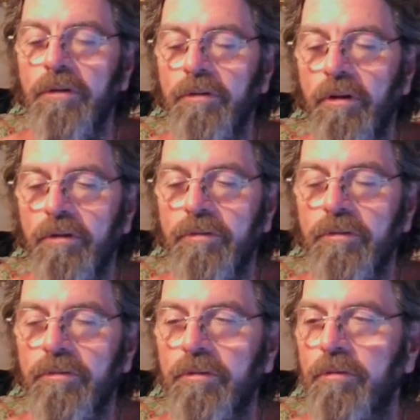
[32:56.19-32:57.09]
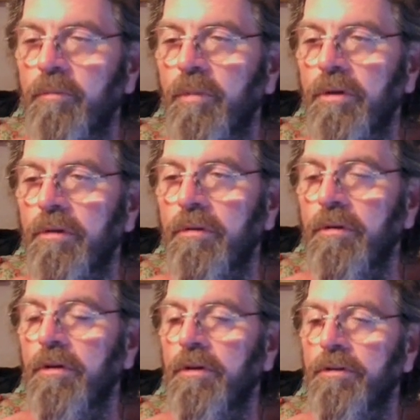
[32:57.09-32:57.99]
talk to some
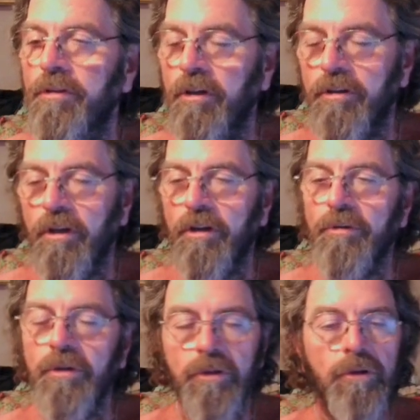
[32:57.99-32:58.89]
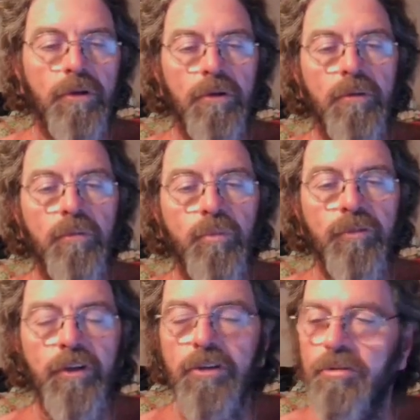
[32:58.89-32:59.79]
psychiatric
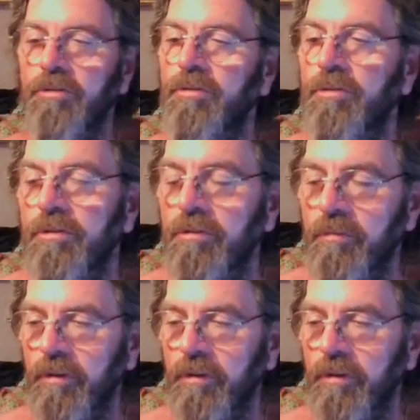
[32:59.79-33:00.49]
professionals,